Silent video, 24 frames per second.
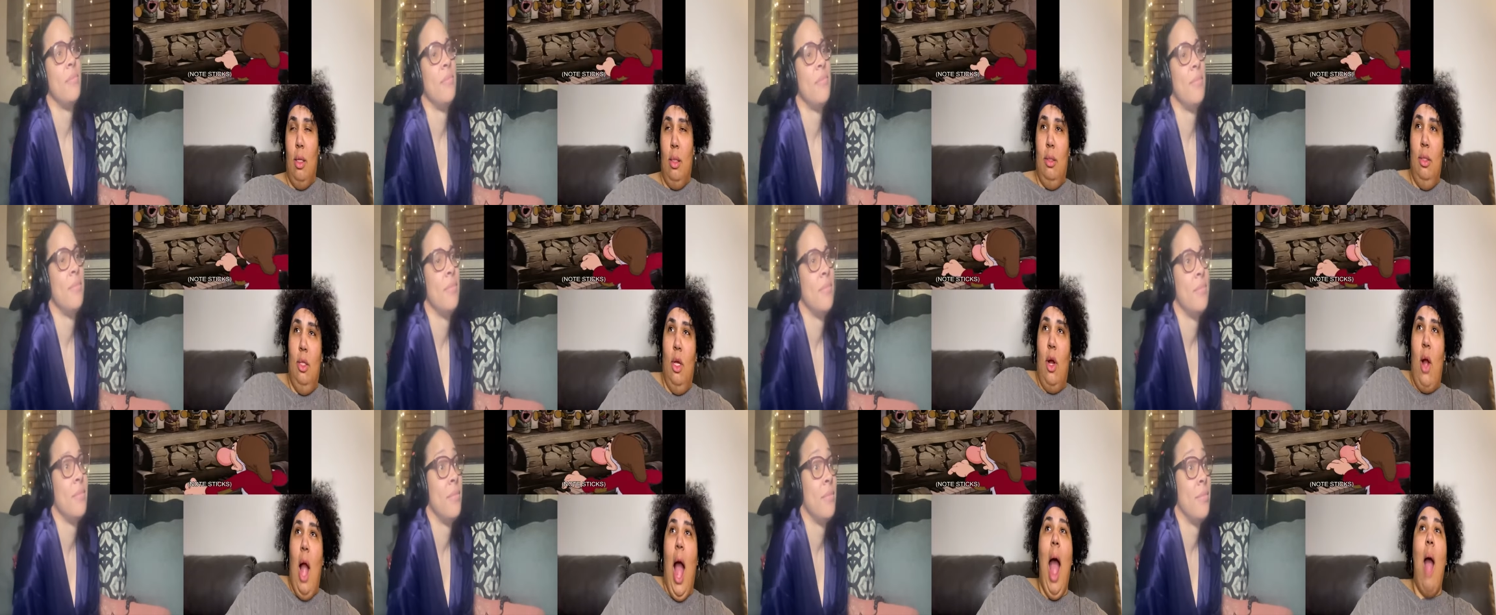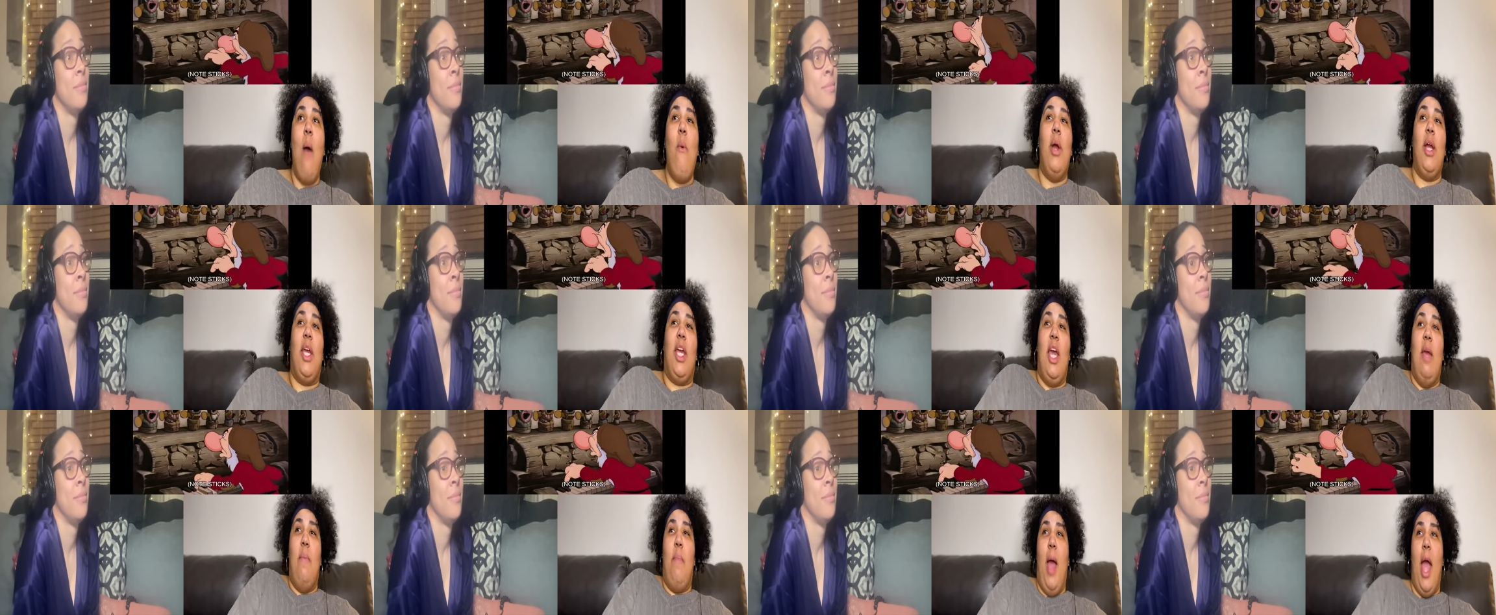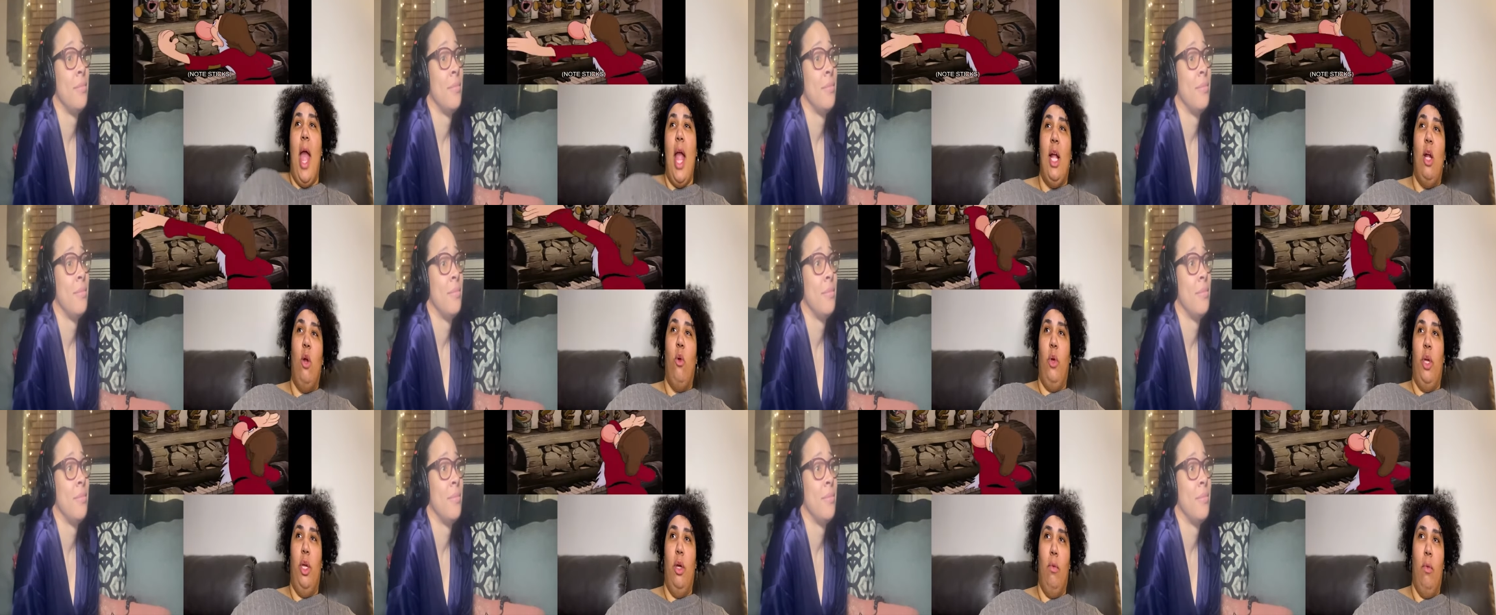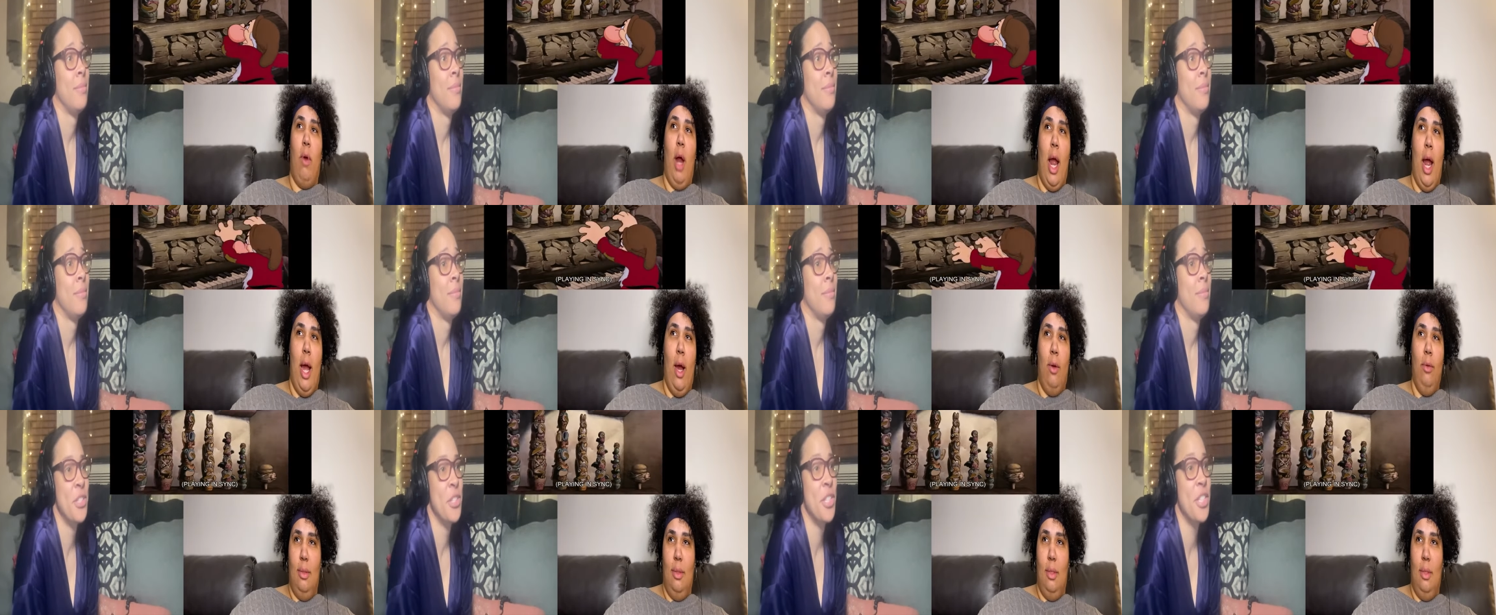Speaker 1: dee! Look, I would keep angry
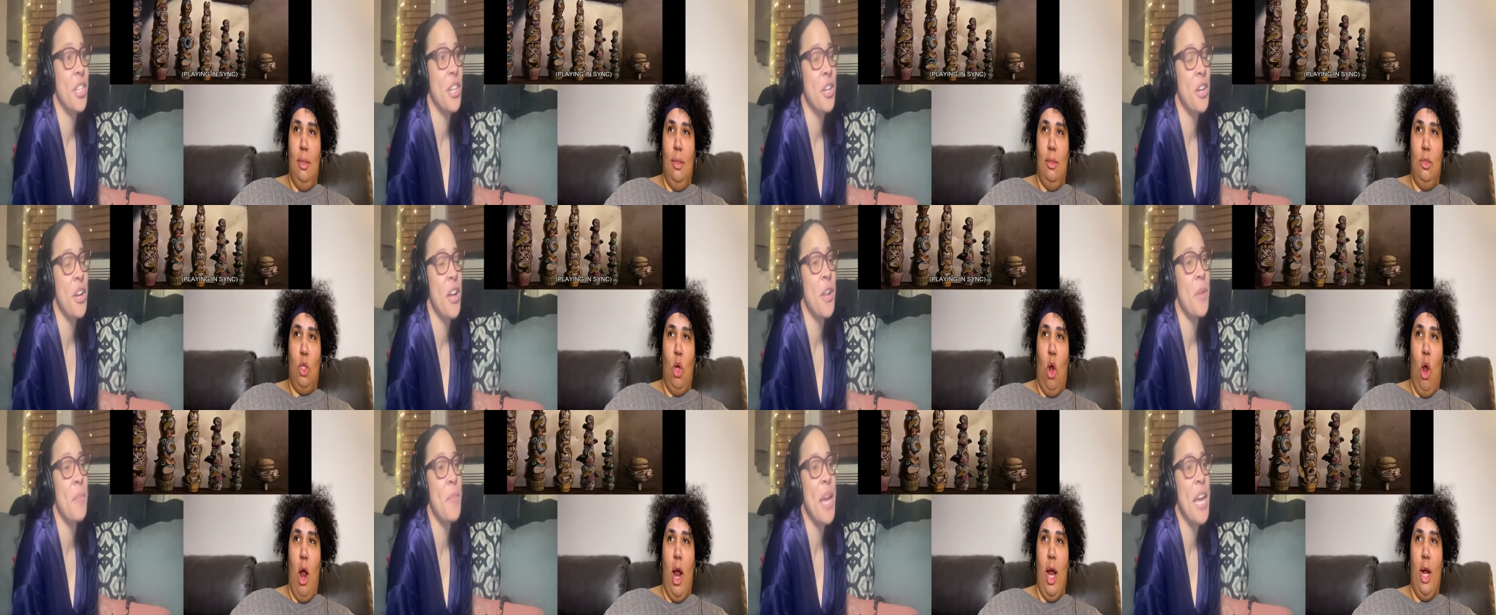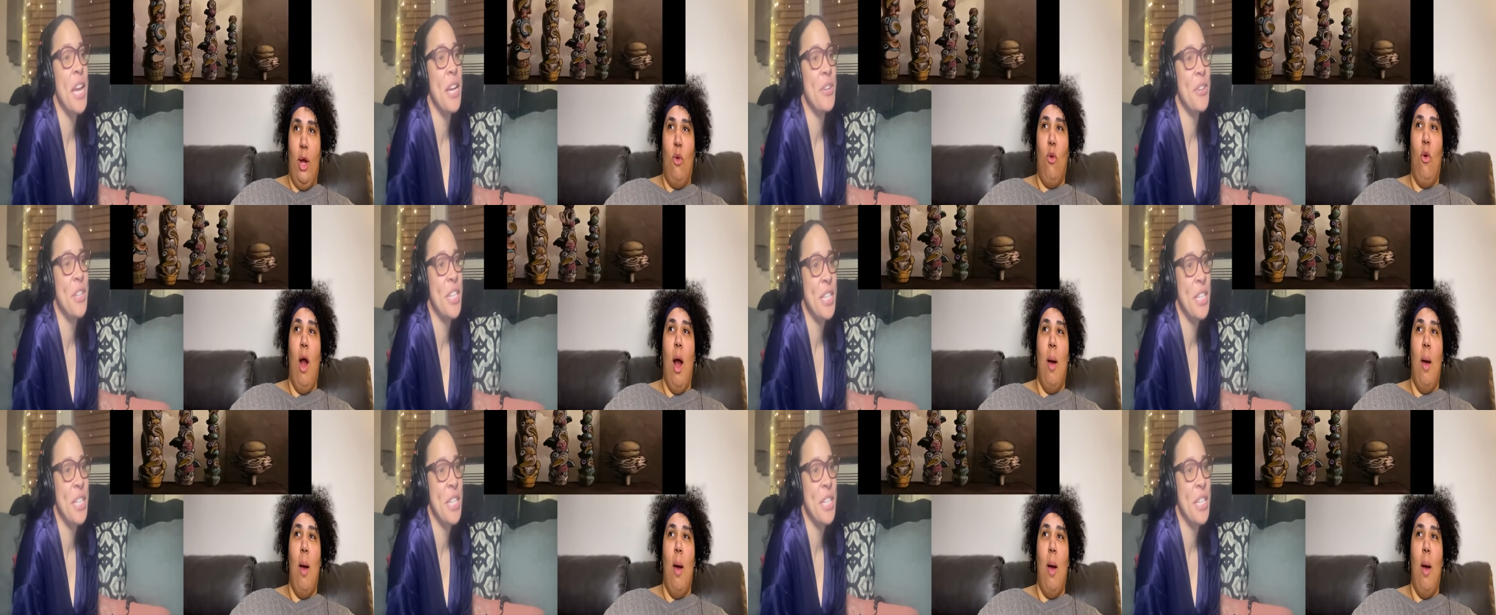around. You're just gonna Sorry, call him